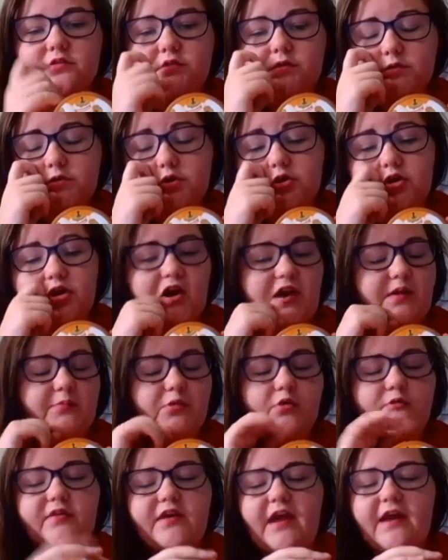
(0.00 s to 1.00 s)
your grandma
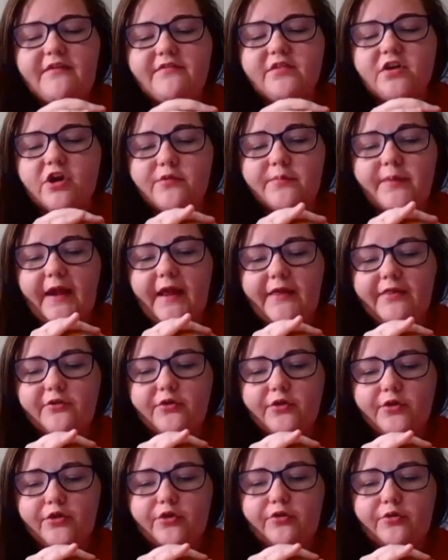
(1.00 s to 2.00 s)
would have in her
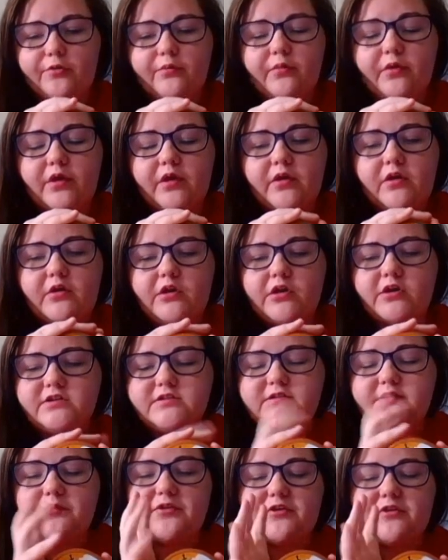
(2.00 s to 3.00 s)
bathroom or
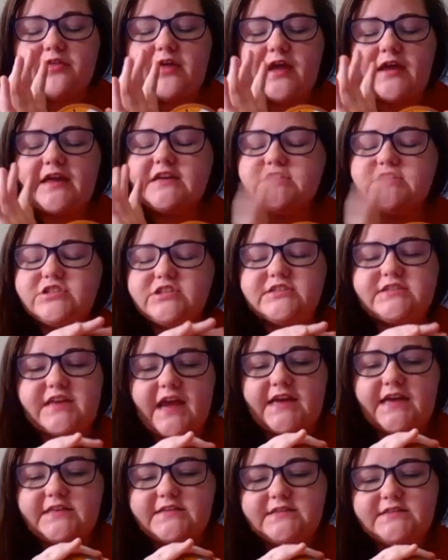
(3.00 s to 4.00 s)
something like it just
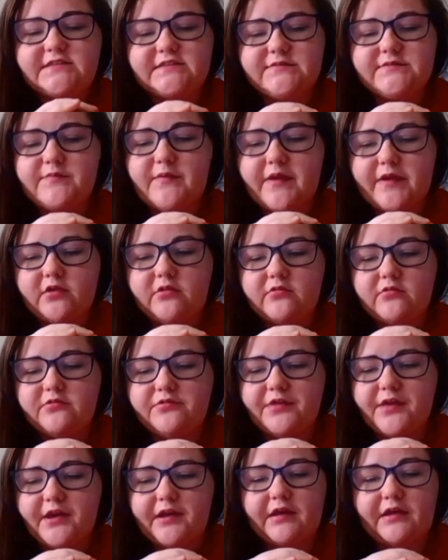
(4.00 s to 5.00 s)
has a smell
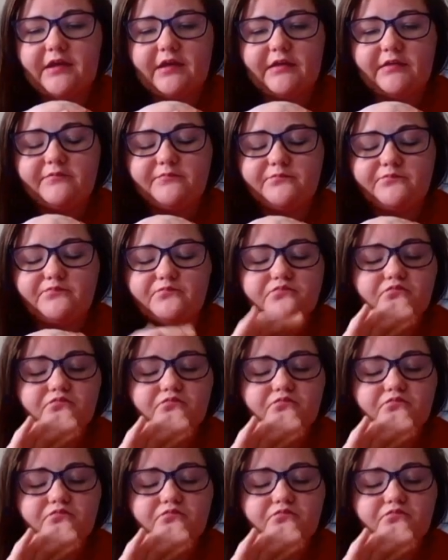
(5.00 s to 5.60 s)
that um,